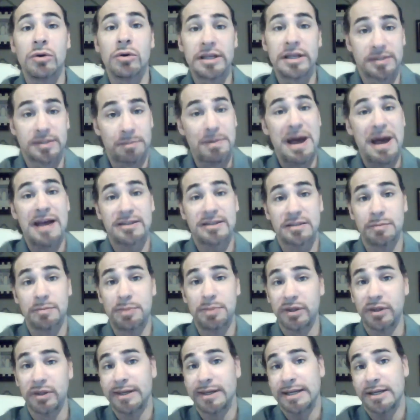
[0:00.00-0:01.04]
It's a
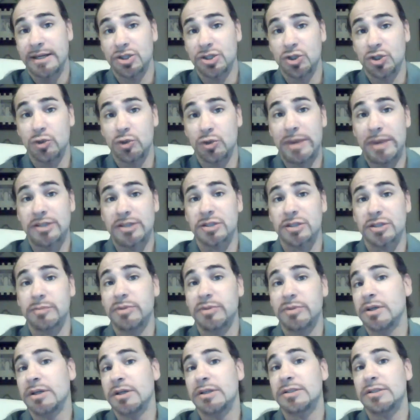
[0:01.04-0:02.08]
possibility, as you mentioned,
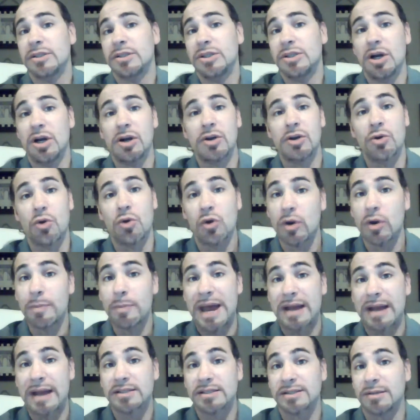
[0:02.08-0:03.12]
because a young
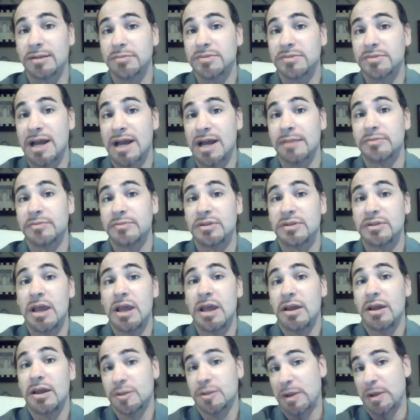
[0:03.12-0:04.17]
quarterback sometimes,
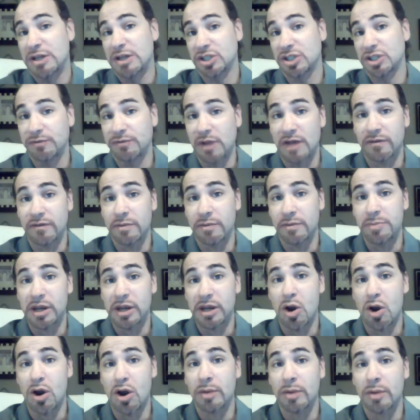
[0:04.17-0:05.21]
especially if you have a big
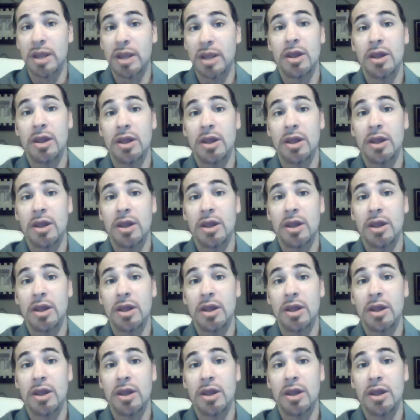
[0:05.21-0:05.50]
arm,